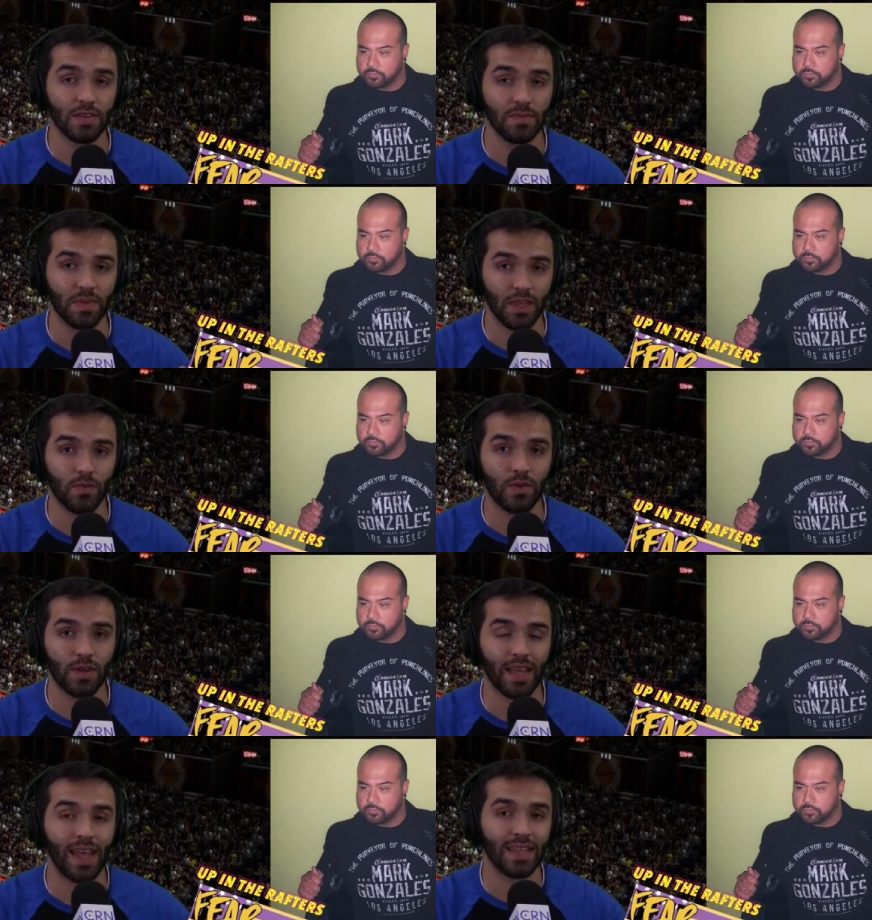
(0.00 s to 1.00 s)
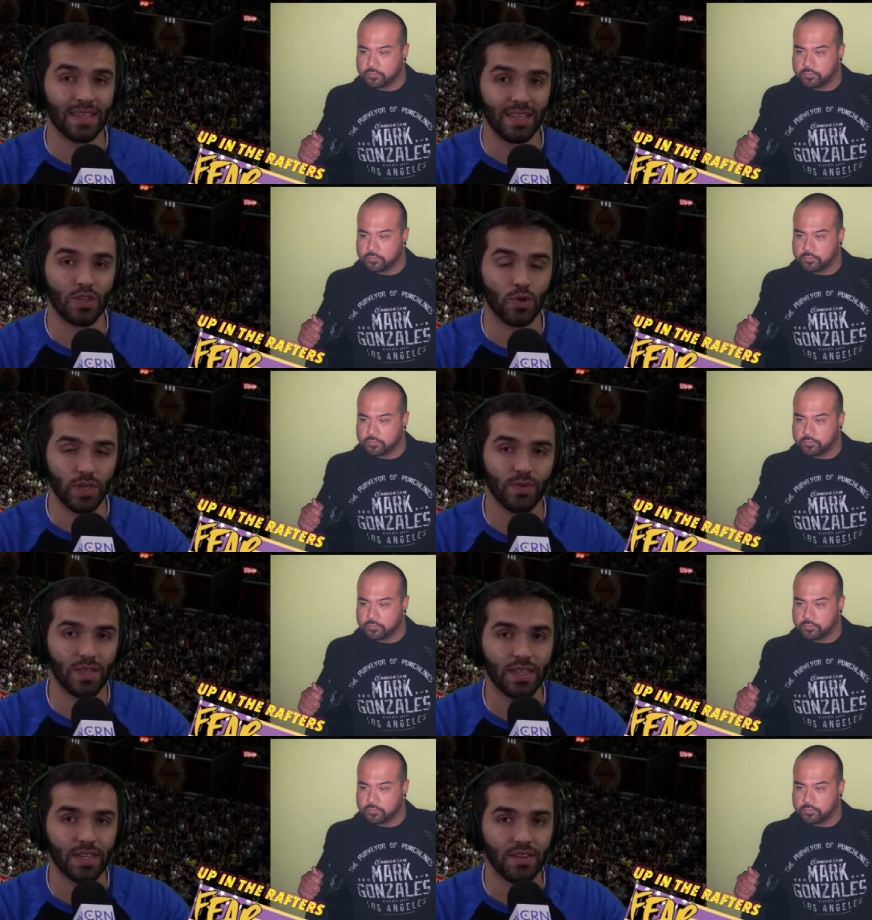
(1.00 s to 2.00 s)
Speaker 1: be the one that ends his career with the
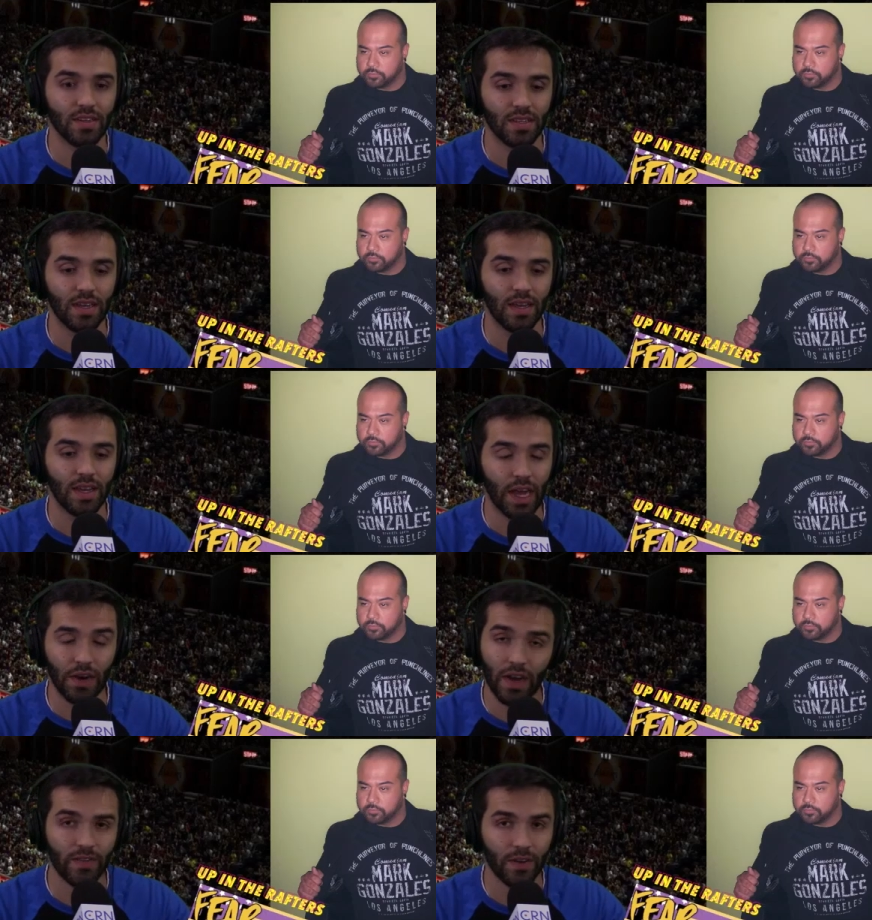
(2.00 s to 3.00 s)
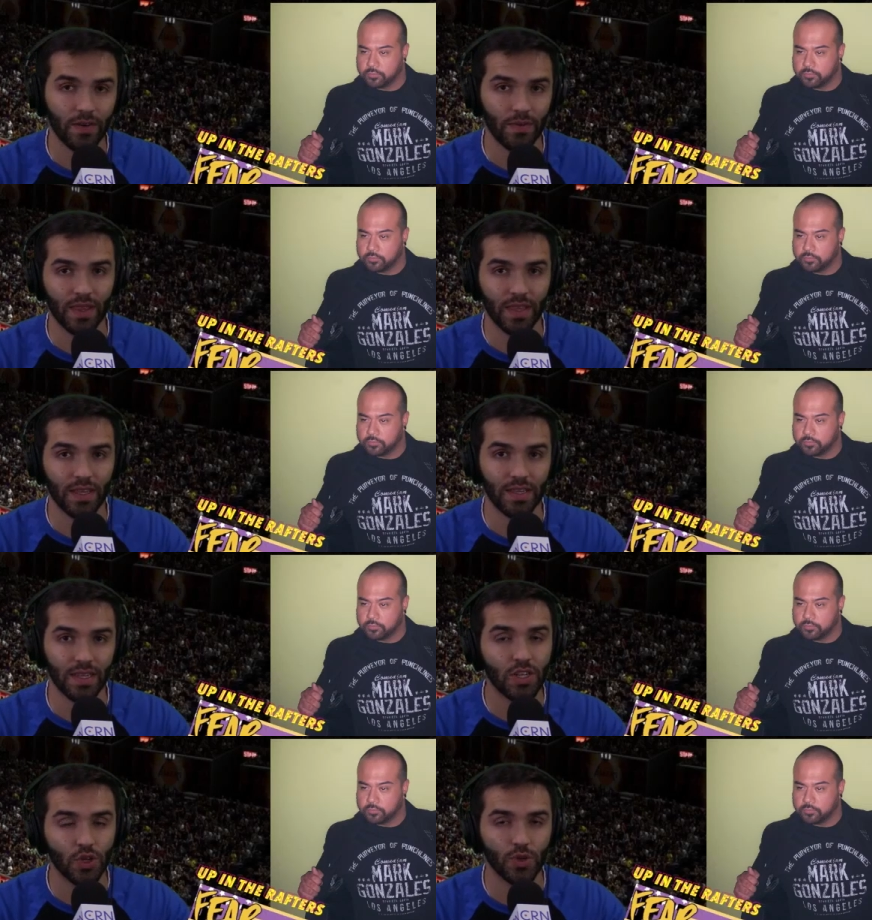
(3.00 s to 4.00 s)
Lakers. However, with his
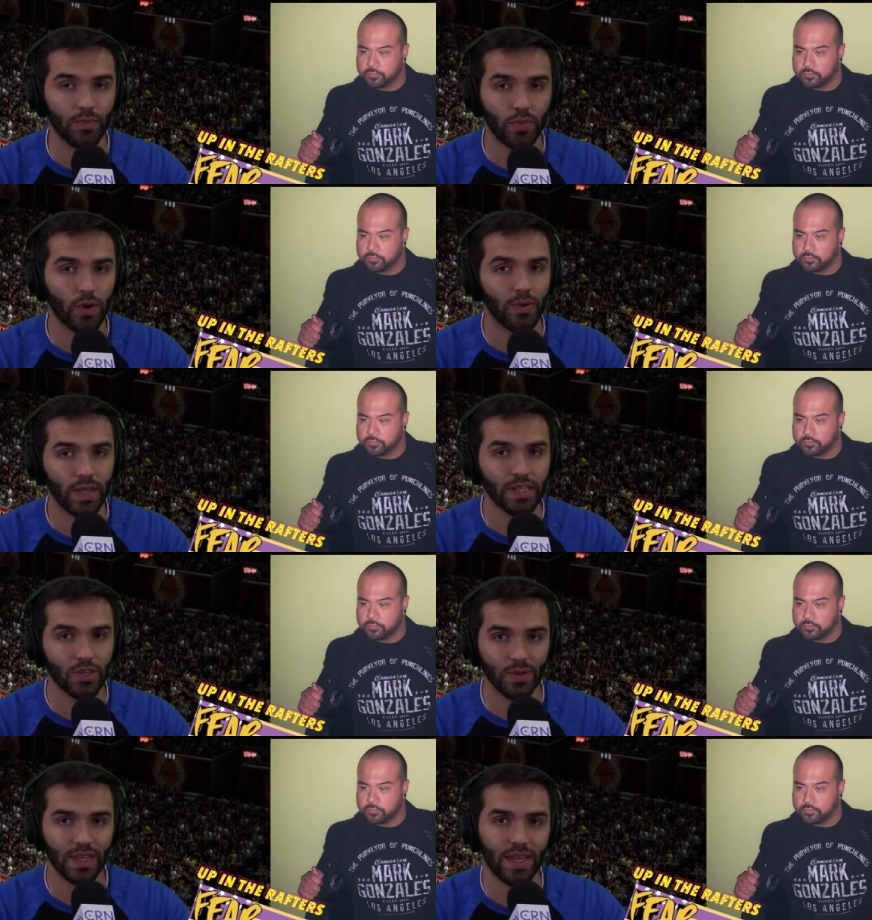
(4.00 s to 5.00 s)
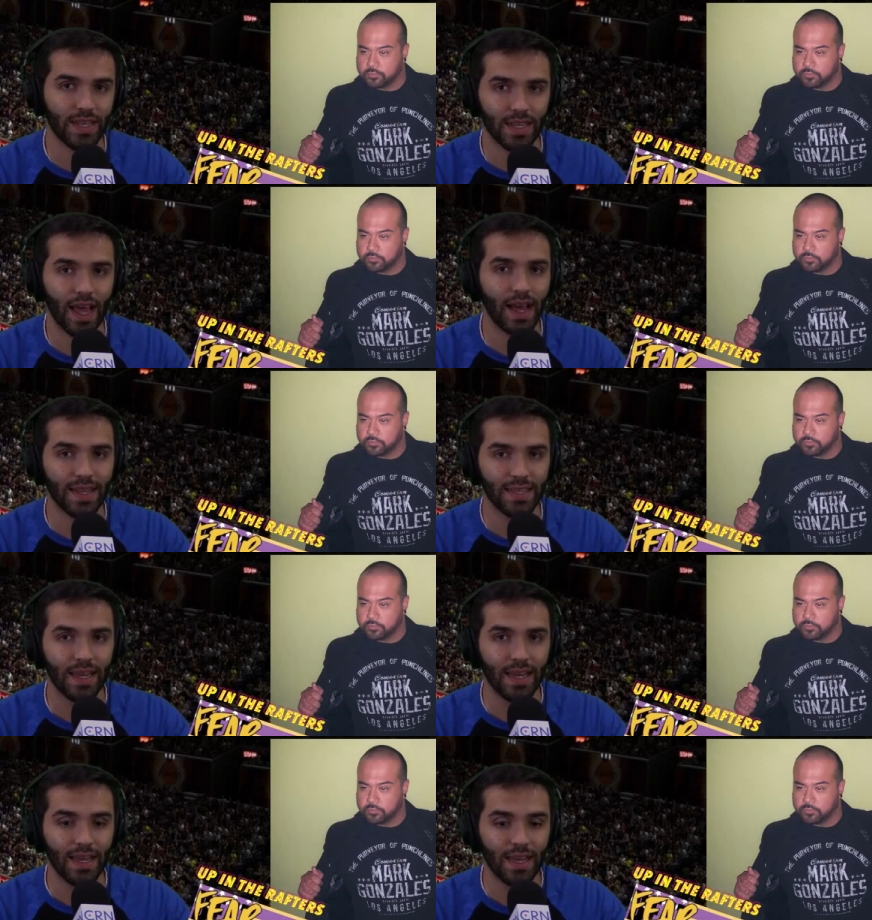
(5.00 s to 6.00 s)
injury prone history that he has,
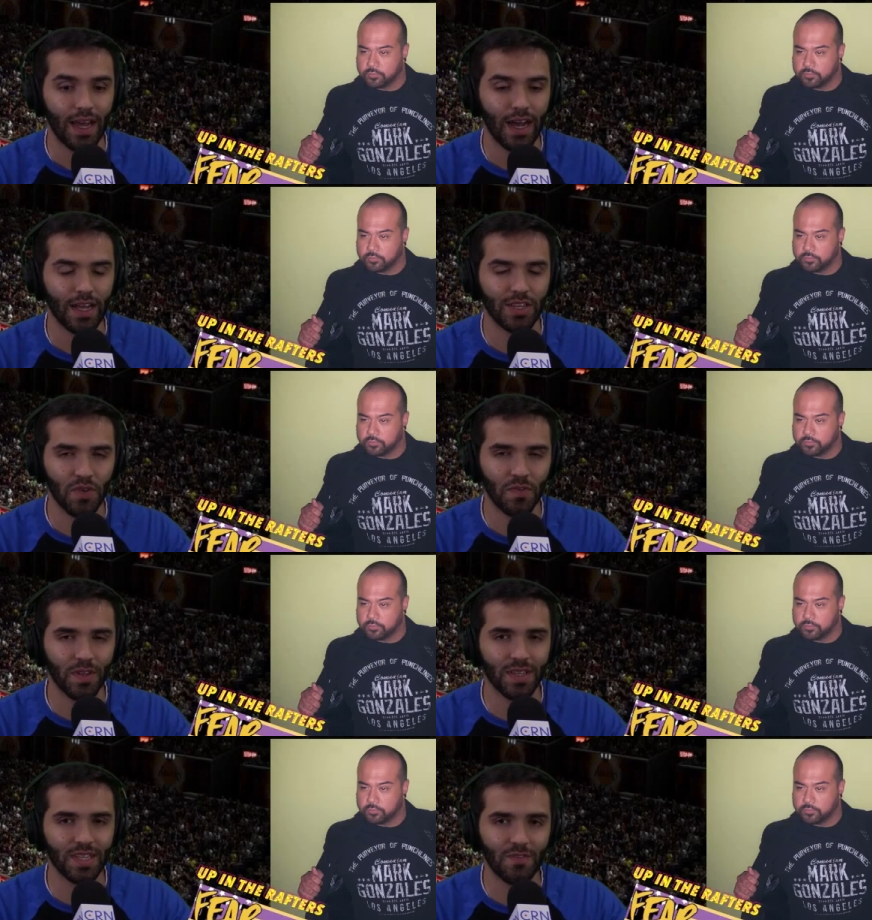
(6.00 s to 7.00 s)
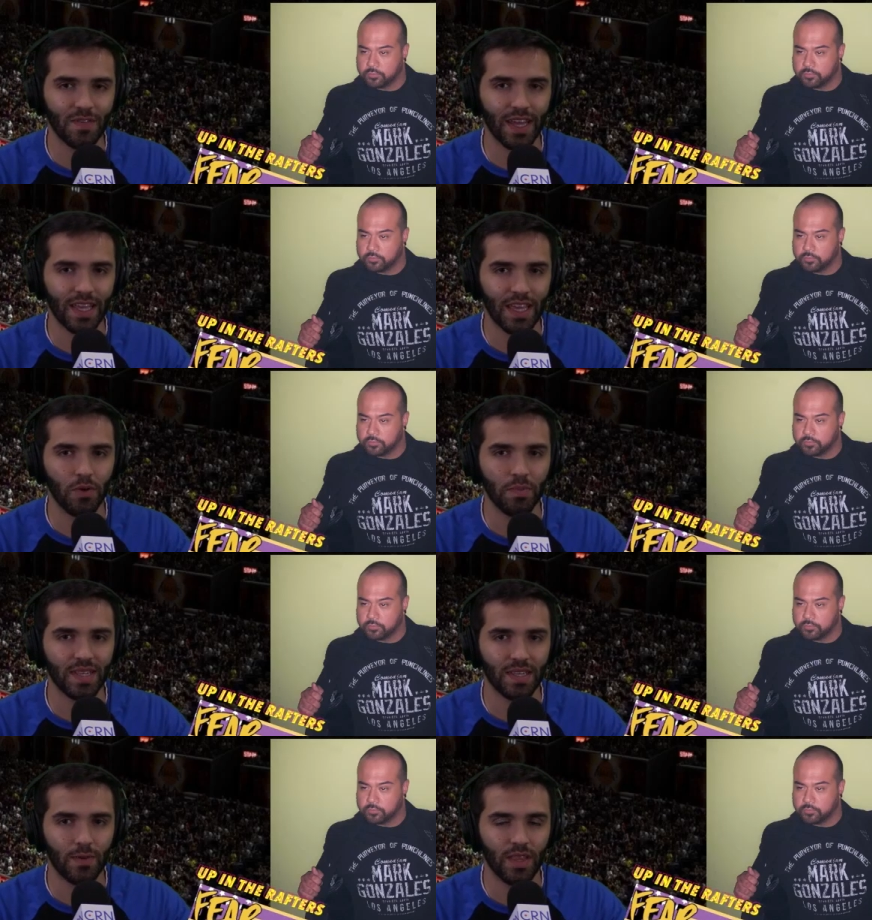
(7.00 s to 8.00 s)
do you feel as if like he would be
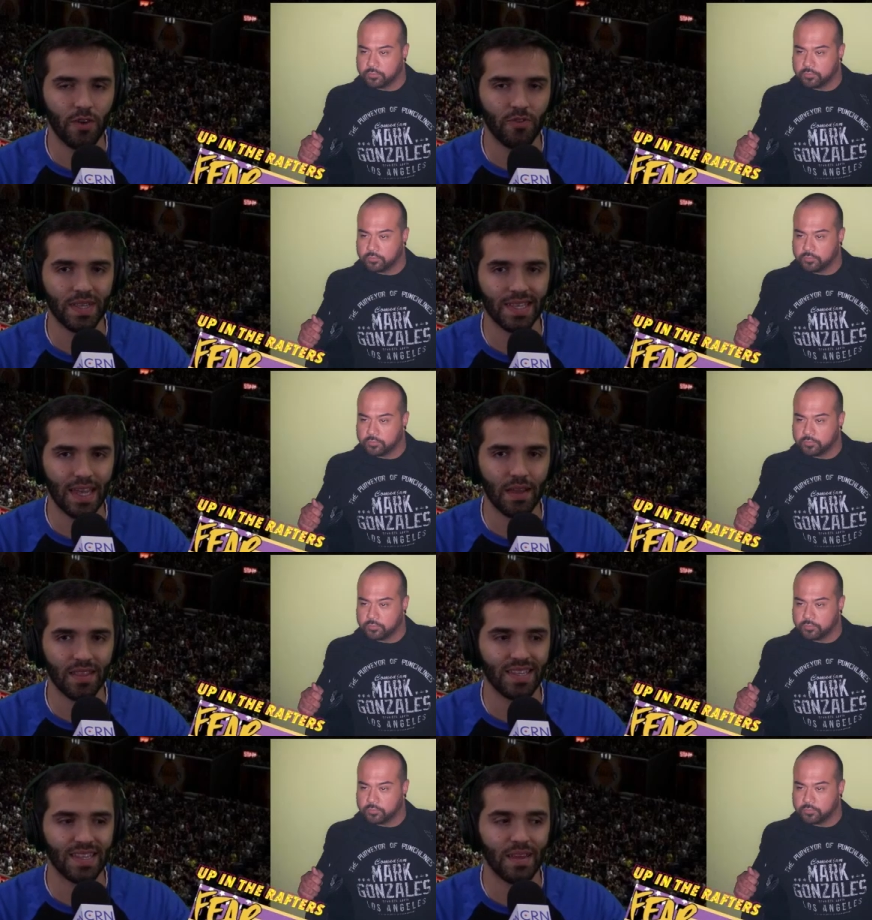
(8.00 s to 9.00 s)
someone that would be saying the same